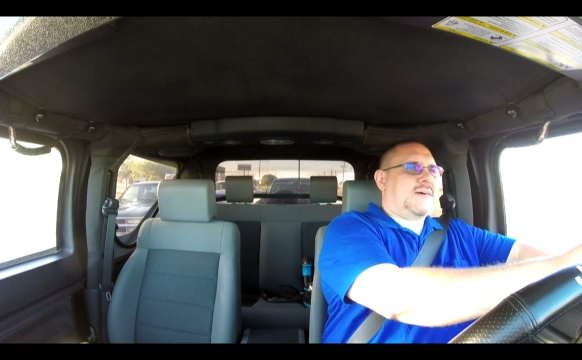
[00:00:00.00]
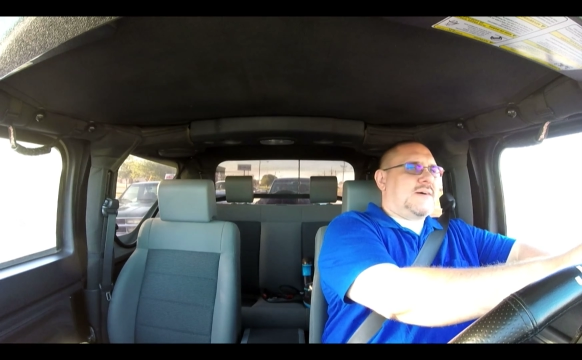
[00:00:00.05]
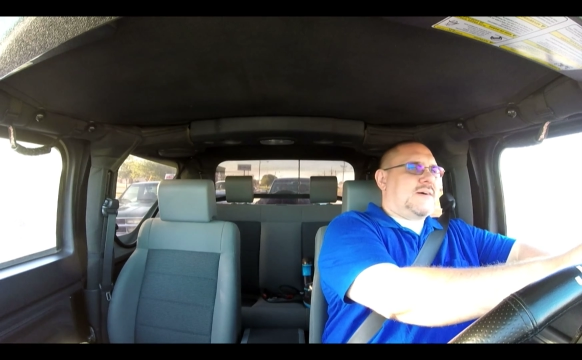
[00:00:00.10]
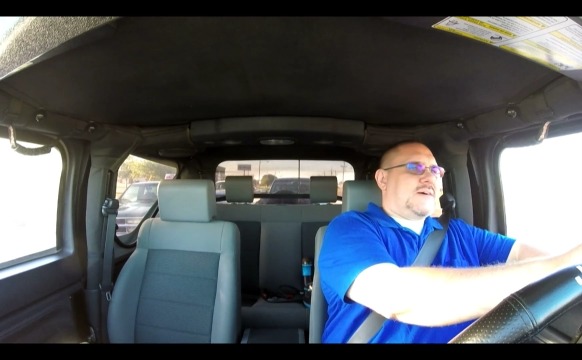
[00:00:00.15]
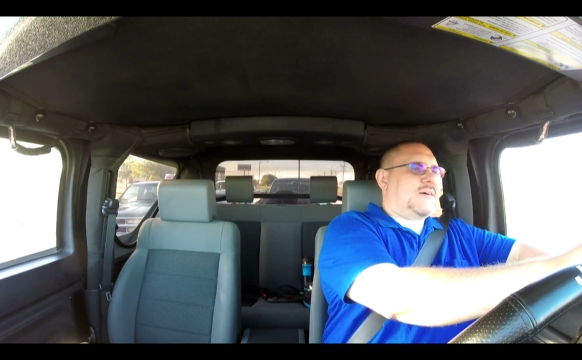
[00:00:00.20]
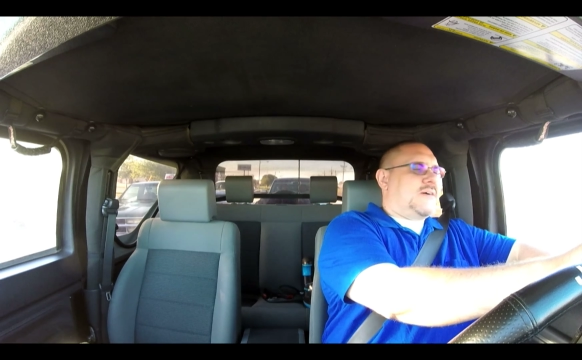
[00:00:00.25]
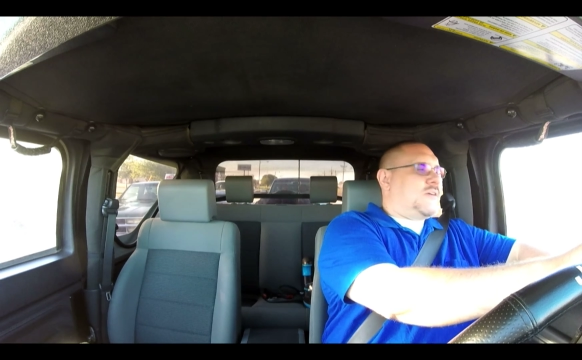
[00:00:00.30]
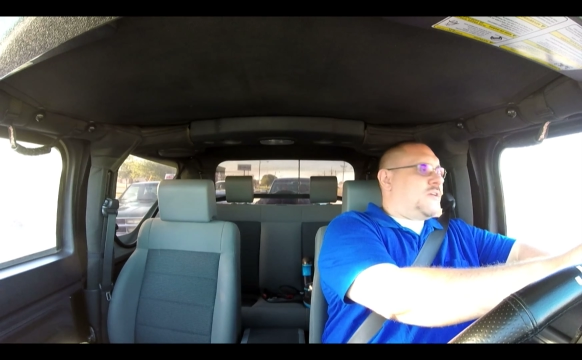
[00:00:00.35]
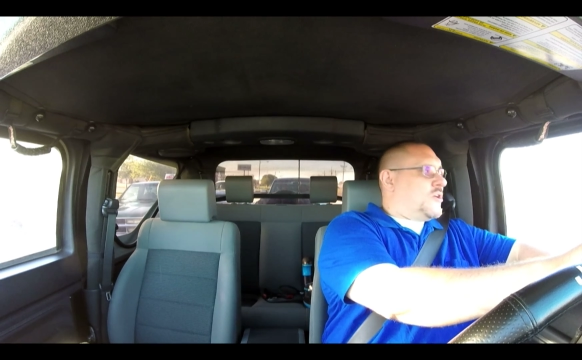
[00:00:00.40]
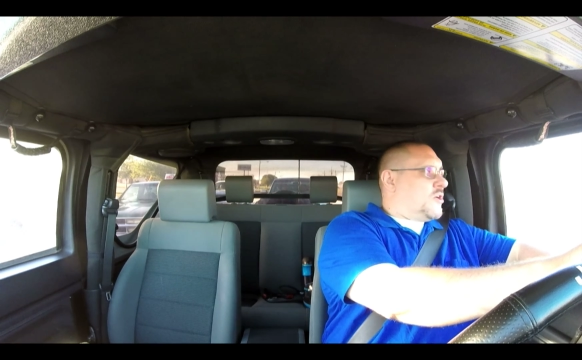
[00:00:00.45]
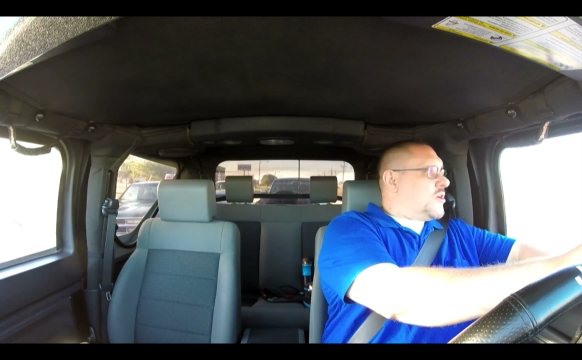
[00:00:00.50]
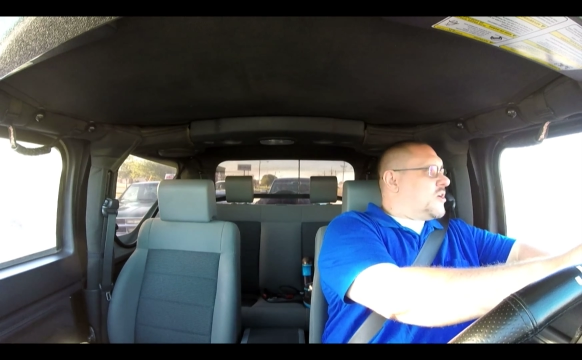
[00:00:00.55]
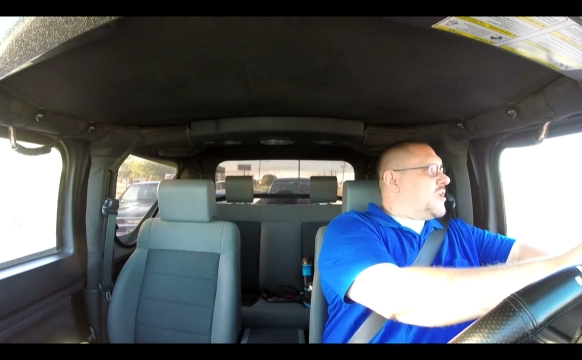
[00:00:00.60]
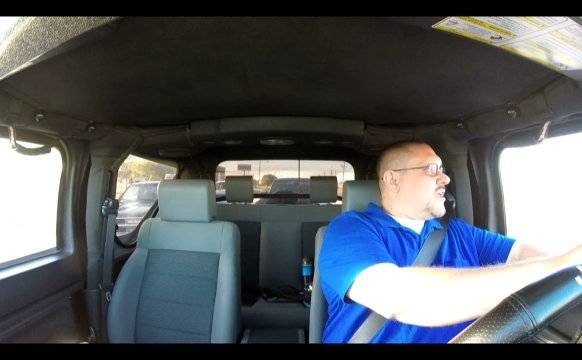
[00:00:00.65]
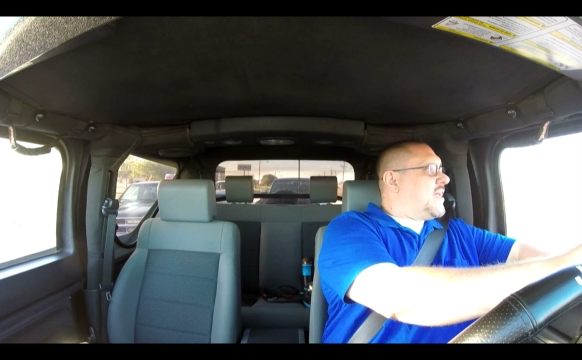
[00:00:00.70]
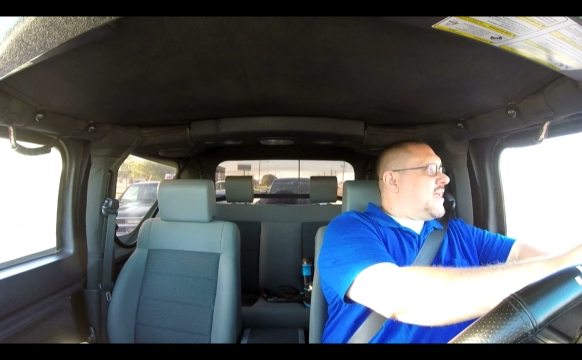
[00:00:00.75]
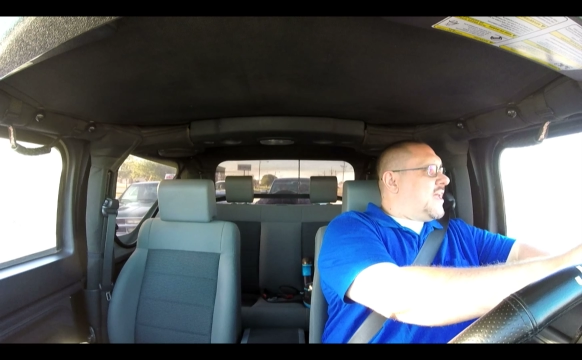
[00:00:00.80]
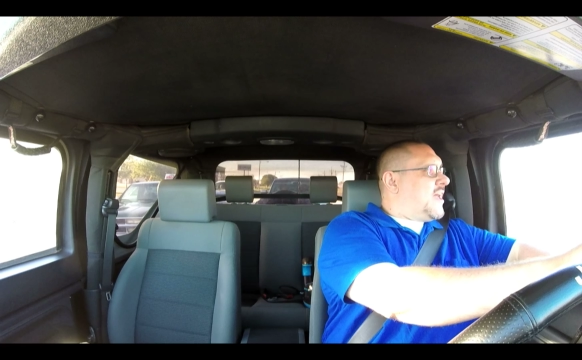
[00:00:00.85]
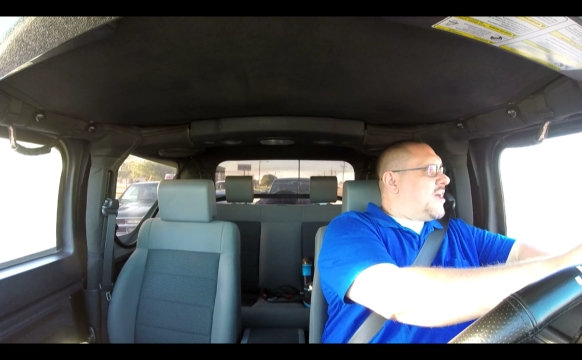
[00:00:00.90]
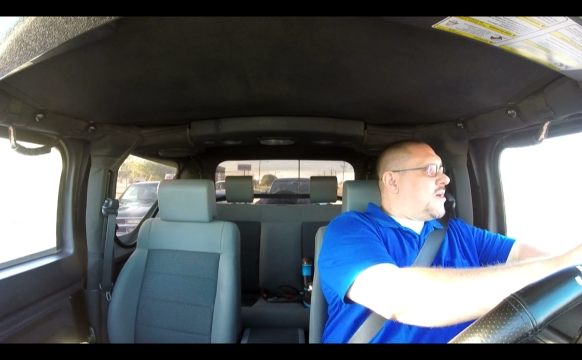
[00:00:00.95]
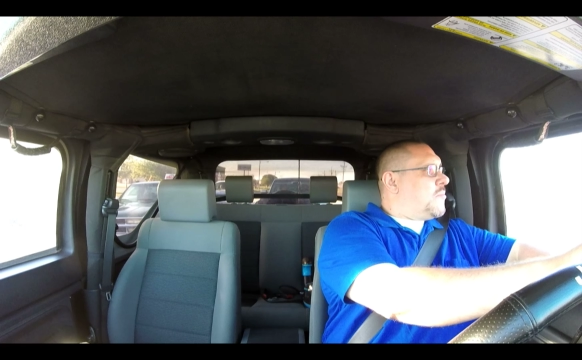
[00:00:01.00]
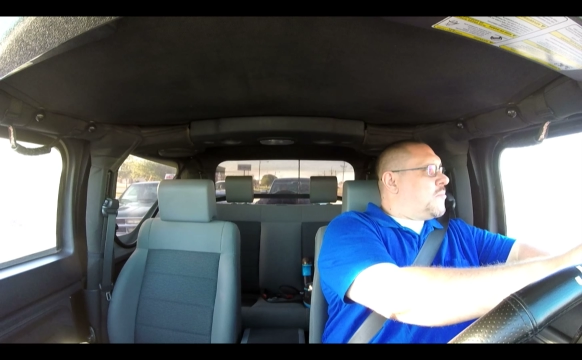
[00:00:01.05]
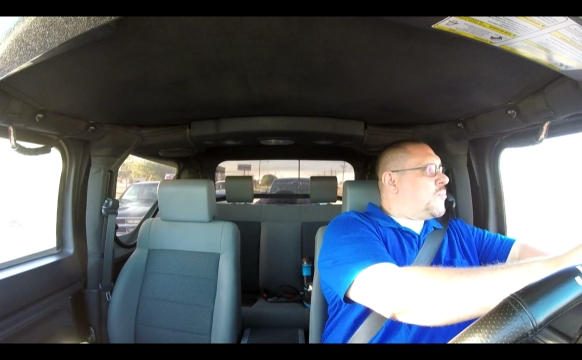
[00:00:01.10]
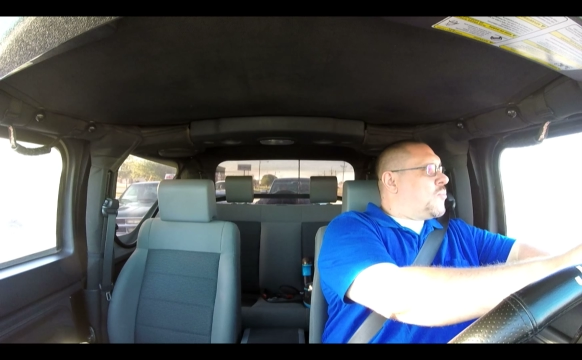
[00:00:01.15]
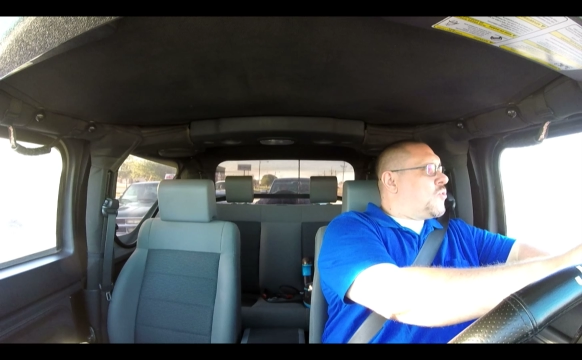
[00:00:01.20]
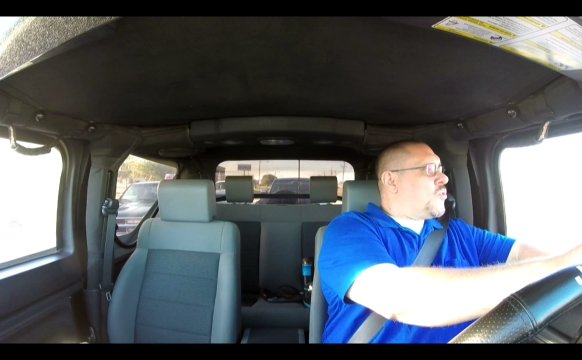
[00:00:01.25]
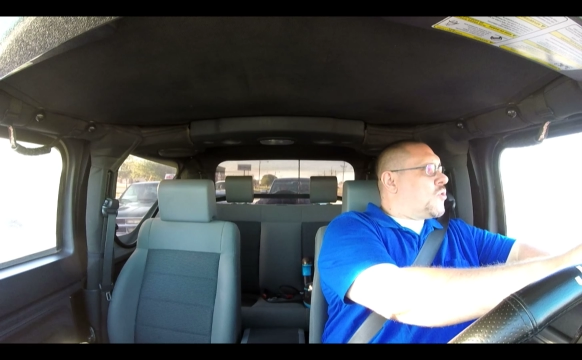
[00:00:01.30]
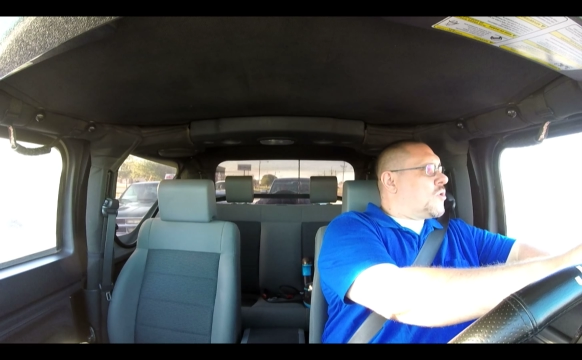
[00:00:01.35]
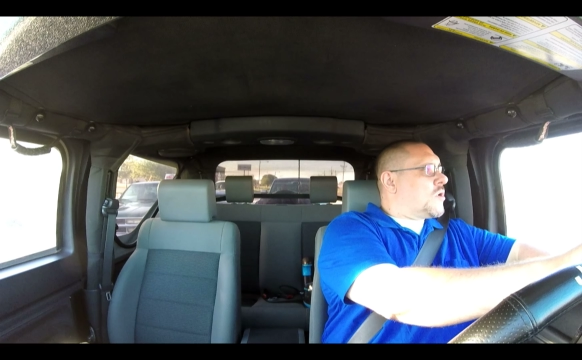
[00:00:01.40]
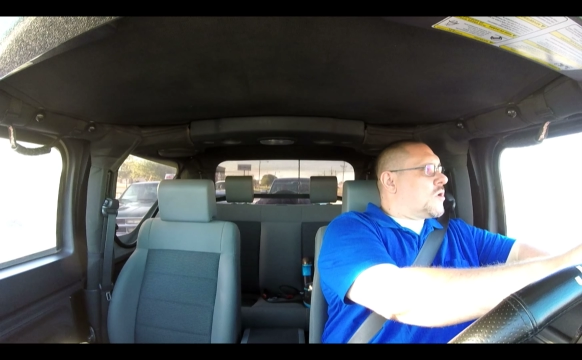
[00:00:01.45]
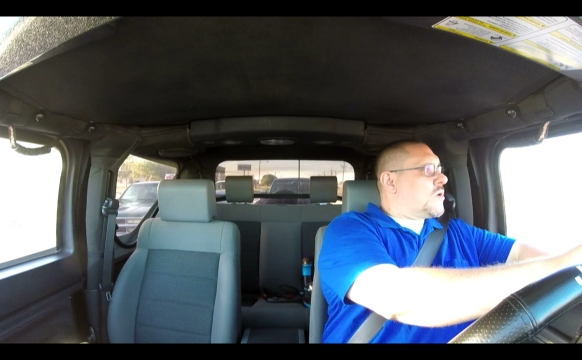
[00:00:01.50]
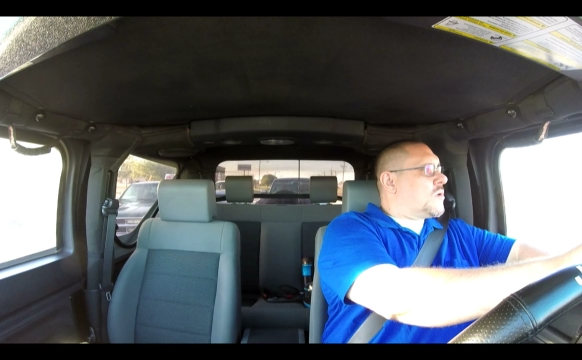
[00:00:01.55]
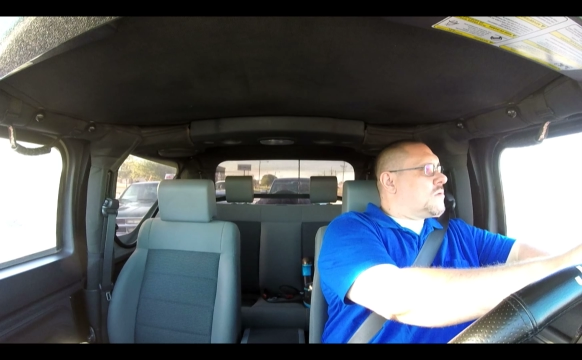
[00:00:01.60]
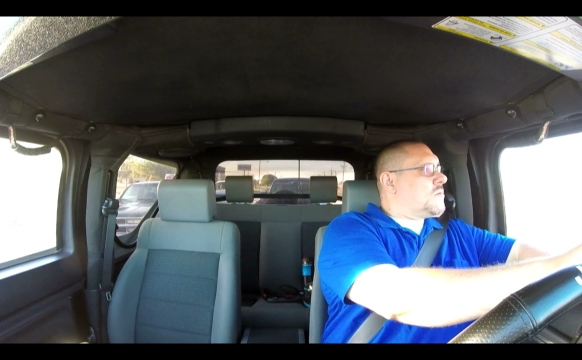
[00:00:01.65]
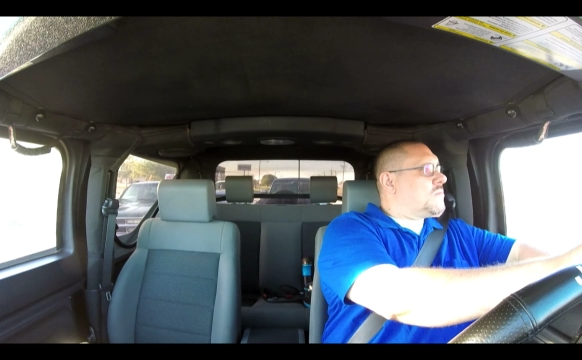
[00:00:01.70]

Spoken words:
you're going to get more